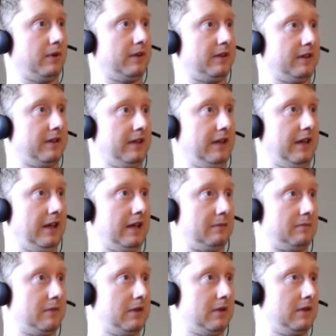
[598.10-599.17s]
point of the
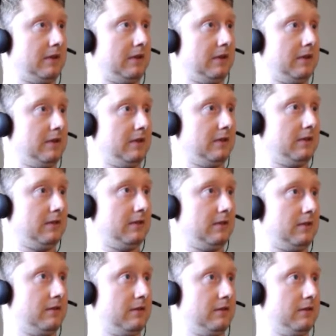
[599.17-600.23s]
game.
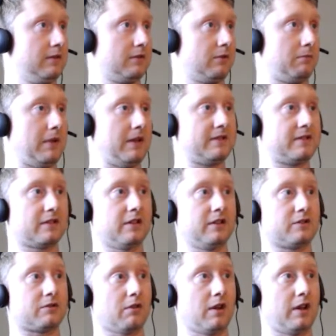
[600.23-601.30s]
So we're
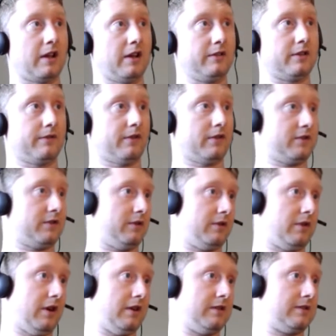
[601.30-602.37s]
basically drawing out the first two